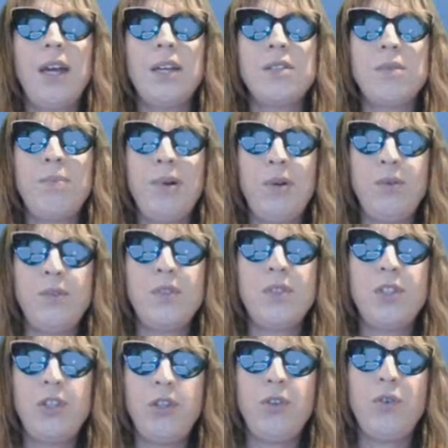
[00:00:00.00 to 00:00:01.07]
as
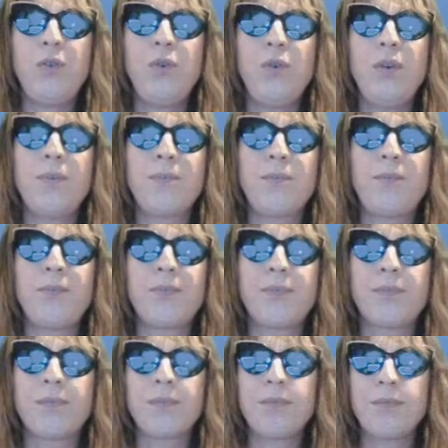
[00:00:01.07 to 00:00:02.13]
opposed to
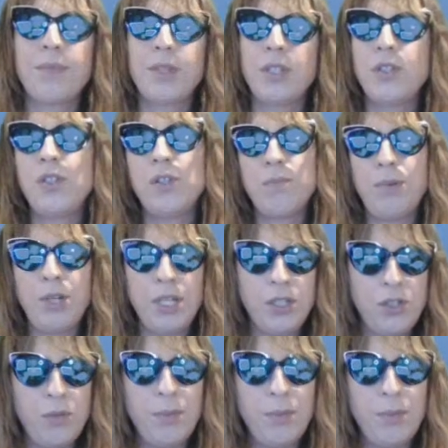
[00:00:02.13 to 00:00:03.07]
just putting